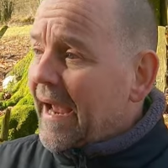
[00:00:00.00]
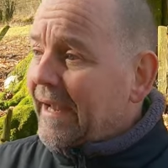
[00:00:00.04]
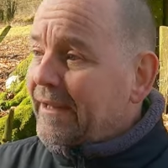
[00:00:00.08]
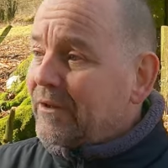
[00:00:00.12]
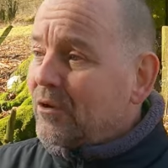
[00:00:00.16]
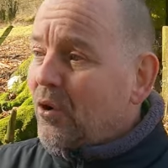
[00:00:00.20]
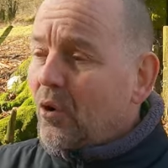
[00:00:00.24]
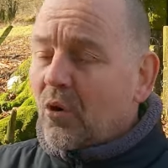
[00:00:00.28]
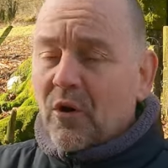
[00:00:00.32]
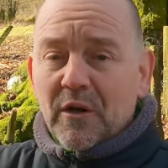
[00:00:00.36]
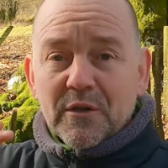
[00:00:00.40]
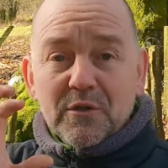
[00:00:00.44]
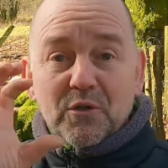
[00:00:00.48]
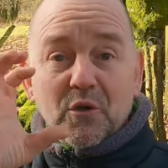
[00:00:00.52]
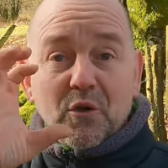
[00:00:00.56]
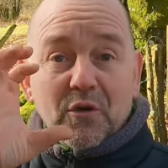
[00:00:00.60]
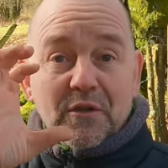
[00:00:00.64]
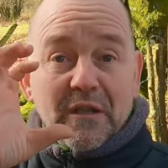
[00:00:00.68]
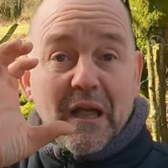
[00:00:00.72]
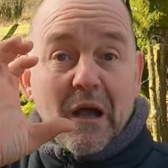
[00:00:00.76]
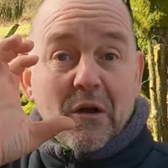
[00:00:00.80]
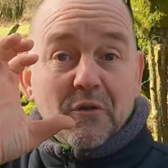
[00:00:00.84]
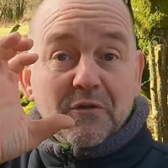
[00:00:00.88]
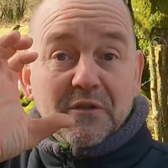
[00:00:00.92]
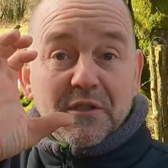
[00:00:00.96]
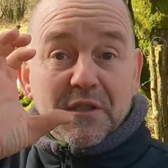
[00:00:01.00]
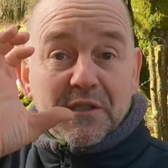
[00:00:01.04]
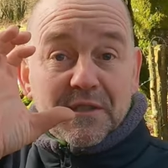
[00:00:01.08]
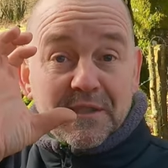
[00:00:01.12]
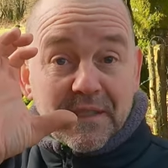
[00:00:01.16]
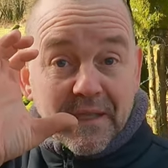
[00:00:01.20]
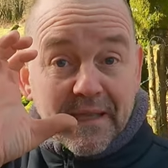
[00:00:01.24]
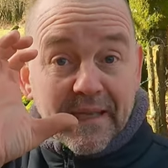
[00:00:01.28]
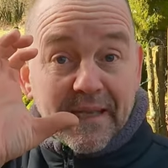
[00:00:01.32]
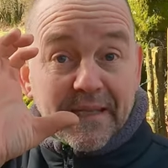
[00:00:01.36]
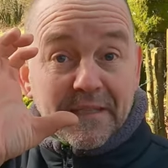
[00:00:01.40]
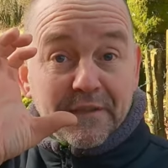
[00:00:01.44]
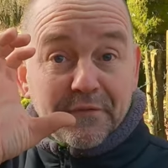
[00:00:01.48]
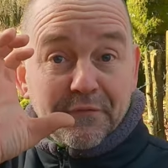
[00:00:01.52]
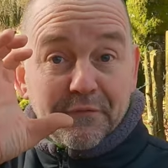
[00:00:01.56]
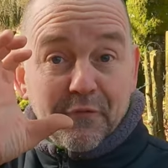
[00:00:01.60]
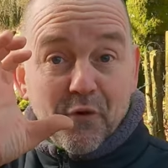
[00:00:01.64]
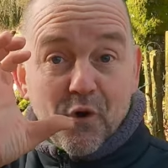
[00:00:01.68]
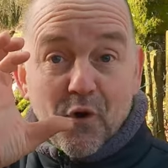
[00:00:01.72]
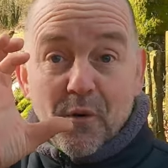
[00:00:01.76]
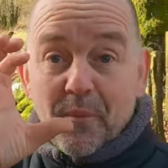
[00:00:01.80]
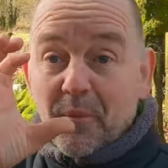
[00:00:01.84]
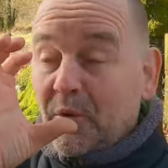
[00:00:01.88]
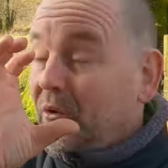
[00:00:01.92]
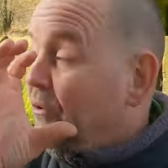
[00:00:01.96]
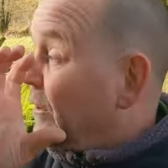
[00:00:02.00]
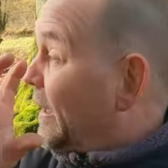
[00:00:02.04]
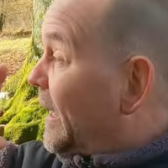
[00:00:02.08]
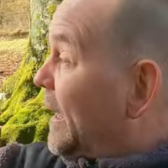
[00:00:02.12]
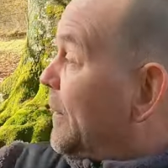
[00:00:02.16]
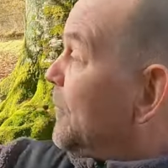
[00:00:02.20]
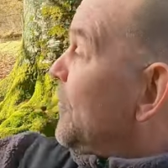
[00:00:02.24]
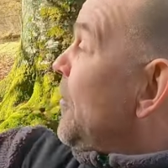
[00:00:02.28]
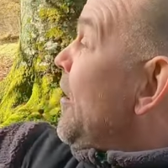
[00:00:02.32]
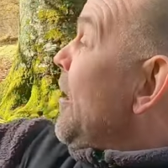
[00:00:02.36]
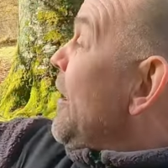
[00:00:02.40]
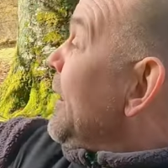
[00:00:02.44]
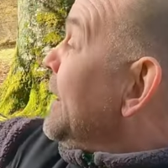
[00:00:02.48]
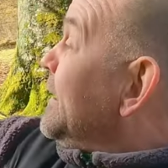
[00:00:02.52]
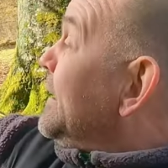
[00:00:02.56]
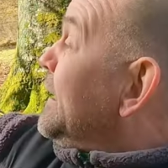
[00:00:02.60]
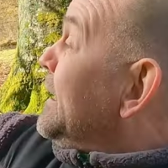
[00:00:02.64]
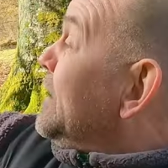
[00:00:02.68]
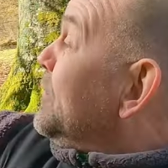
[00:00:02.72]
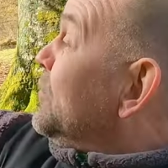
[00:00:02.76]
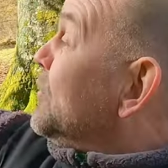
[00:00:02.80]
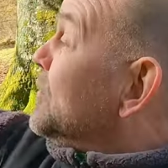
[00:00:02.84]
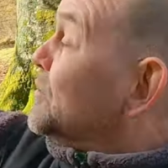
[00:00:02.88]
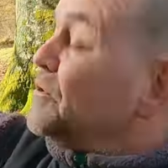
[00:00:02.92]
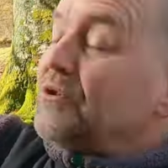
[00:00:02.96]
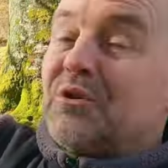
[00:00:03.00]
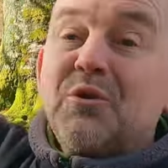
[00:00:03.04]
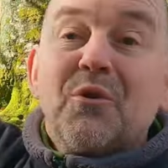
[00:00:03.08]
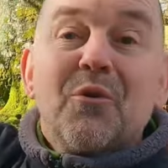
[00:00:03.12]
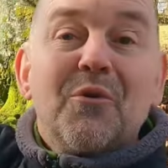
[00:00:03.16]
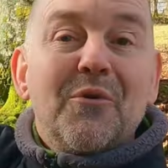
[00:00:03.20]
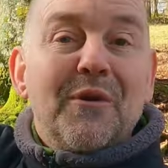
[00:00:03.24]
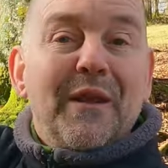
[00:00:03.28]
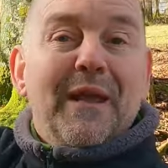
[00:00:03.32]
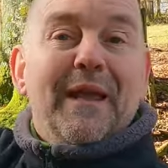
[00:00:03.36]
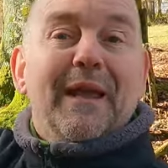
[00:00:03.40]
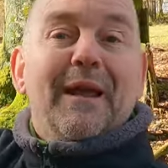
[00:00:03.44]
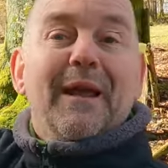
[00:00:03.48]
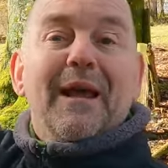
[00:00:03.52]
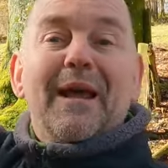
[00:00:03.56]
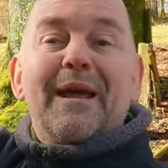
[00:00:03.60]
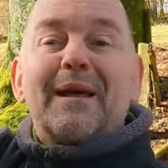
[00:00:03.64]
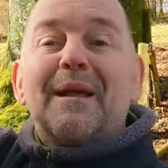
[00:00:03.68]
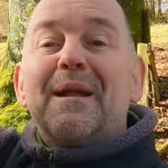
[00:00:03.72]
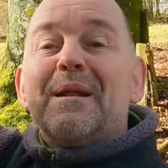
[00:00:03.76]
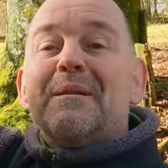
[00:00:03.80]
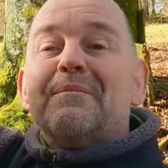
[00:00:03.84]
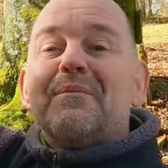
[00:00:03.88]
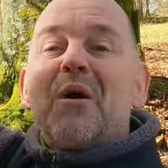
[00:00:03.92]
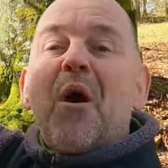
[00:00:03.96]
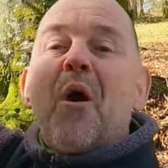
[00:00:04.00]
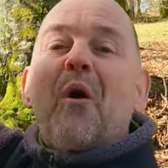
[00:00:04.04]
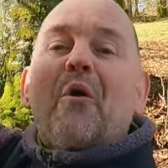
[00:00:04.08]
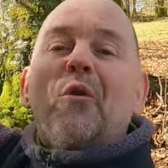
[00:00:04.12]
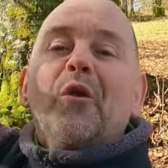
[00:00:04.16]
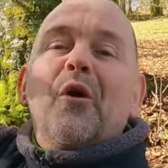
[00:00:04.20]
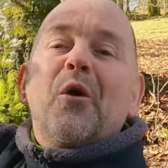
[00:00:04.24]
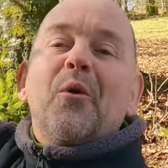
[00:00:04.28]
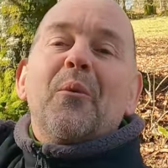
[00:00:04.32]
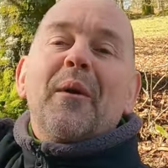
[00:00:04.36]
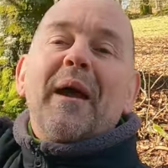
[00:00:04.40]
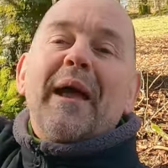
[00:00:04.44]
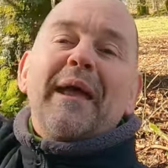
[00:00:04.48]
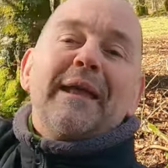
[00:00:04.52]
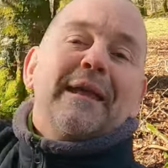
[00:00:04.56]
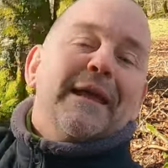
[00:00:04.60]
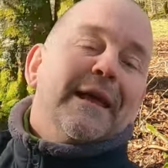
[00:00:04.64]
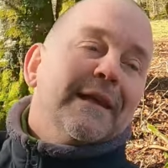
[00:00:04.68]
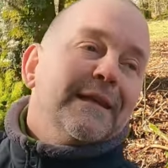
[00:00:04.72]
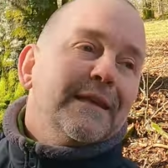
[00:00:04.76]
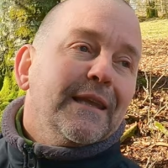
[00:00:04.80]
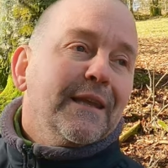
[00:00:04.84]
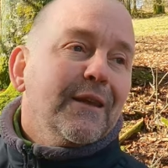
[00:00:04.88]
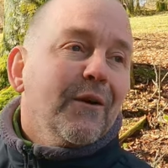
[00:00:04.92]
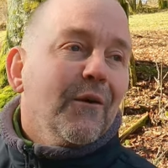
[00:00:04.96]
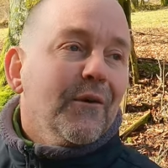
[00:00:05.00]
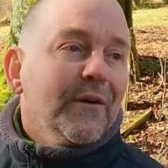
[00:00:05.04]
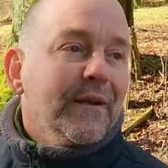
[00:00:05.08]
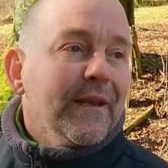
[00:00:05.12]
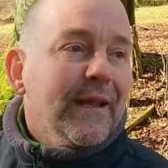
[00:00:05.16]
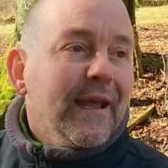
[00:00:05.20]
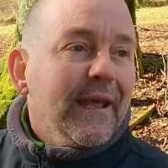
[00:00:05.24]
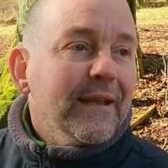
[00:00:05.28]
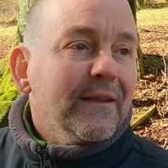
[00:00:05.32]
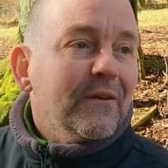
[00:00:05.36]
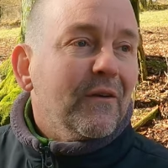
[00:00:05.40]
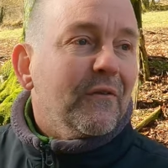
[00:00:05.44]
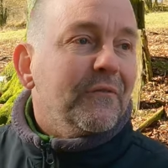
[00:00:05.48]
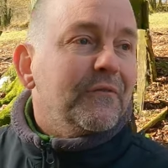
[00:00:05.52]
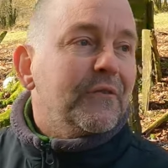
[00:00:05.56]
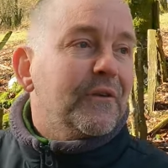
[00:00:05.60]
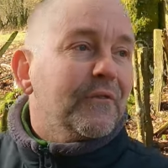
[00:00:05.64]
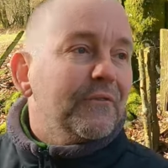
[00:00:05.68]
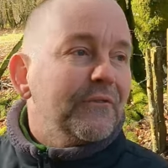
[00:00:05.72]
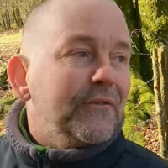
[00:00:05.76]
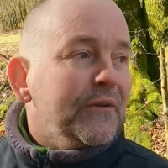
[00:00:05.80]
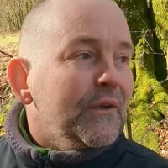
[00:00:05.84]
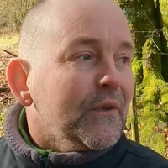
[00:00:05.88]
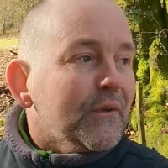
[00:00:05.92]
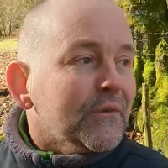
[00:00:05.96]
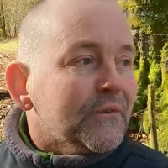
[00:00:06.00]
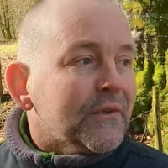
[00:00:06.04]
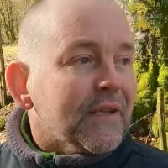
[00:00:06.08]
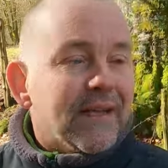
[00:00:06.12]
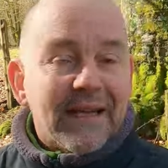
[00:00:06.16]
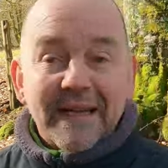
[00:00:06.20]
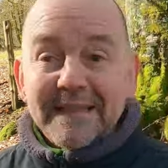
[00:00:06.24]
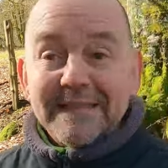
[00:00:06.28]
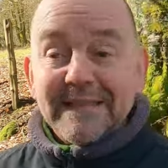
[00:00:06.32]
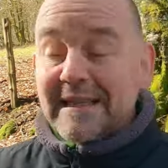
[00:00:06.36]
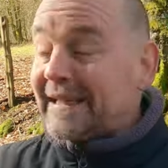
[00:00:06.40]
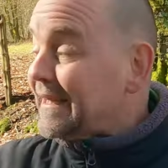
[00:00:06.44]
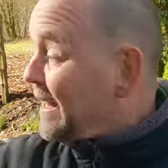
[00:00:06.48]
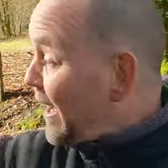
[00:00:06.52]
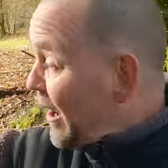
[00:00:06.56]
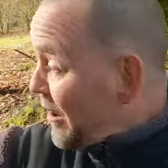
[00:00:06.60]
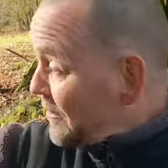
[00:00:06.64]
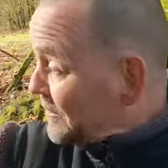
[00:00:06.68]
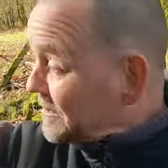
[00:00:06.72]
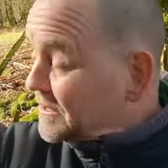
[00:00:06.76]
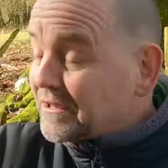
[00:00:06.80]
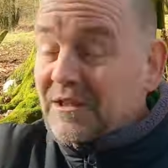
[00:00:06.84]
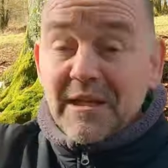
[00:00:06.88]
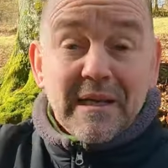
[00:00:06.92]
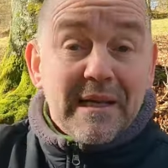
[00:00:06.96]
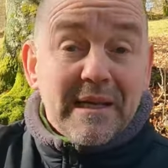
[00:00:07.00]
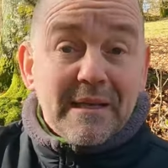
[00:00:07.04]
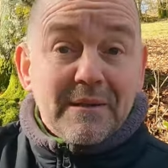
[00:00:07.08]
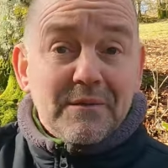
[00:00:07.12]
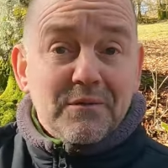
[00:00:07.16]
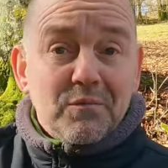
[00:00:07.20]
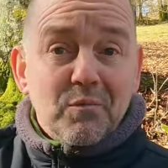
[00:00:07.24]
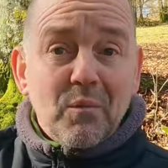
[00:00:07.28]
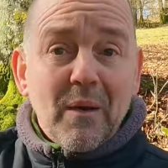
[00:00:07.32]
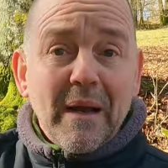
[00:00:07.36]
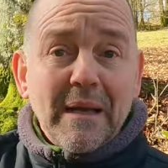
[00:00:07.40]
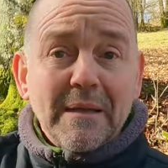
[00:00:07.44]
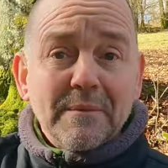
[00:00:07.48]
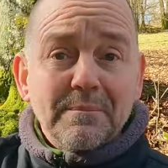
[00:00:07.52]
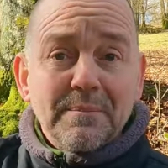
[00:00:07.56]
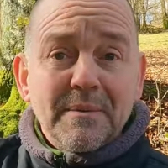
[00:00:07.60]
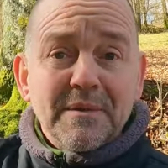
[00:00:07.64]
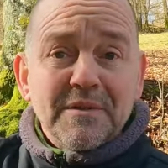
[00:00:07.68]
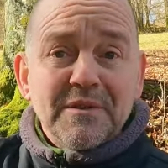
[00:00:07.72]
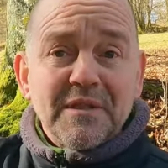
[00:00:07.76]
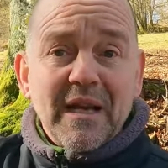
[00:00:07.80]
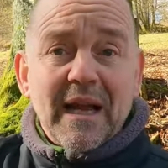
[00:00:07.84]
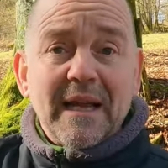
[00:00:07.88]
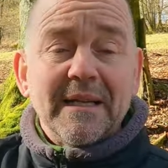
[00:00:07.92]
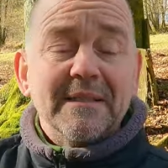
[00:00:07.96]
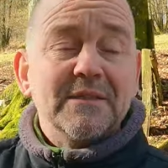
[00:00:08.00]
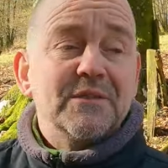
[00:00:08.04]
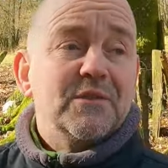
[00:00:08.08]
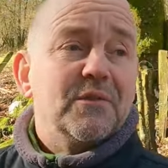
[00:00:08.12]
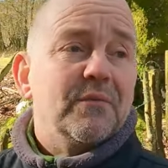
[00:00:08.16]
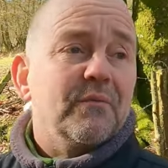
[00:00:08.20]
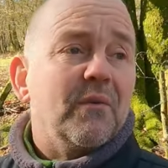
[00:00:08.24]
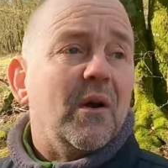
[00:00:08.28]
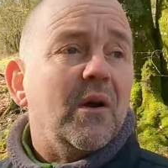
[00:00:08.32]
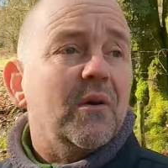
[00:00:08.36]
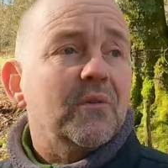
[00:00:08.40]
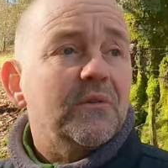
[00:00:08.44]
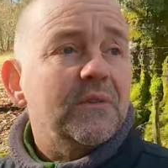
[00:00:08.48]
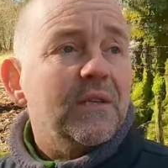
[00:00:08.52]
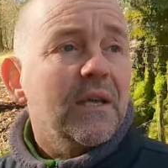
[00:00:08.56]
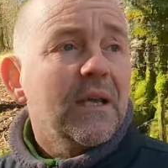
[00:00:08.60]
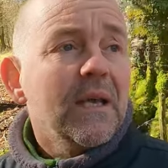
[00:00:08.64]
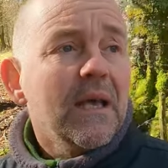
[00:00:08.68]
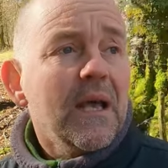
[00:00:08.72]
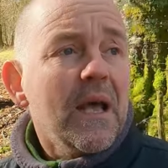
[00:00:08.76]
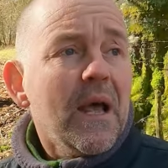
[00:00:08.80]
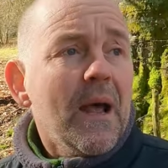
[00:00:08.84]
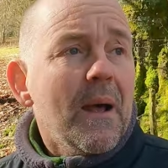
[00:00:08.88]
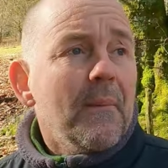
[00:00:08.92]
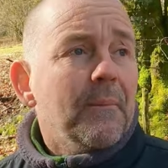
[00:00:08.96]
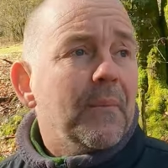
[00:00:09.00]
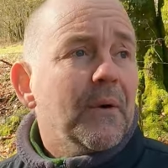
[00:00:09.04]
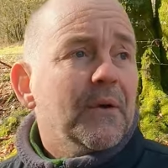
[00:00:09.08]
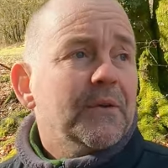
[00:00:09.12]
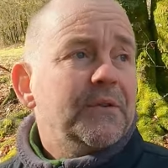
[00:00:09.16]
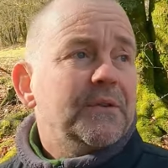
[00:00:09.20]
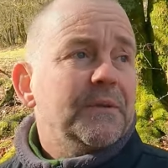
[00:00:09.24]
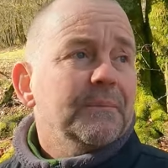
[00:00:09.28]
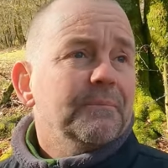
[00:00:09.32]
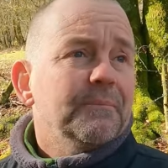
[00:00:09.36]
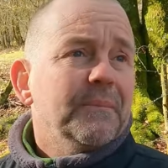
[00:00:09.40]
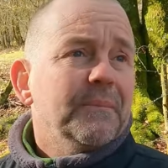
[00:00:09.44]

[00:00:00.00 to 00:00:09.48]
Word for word: And Jorn got out his thermal camera and he was looking all the way at the other end of the field. And I said, "No, it's right beside the road." But